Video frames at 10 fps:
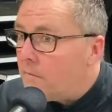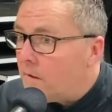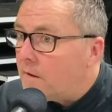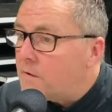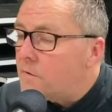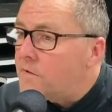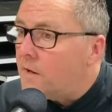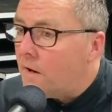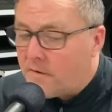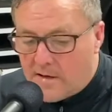Yeah. Like that's what I
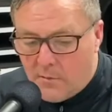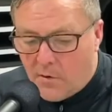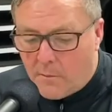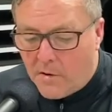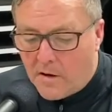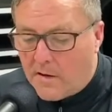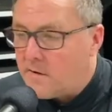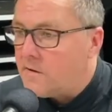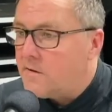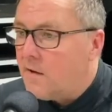said. I said in one of the
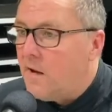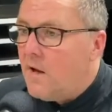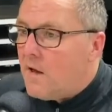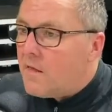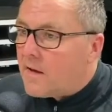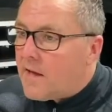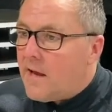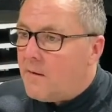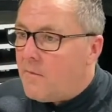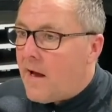podcasts, I said the
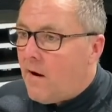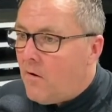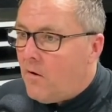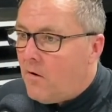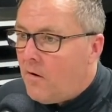game now,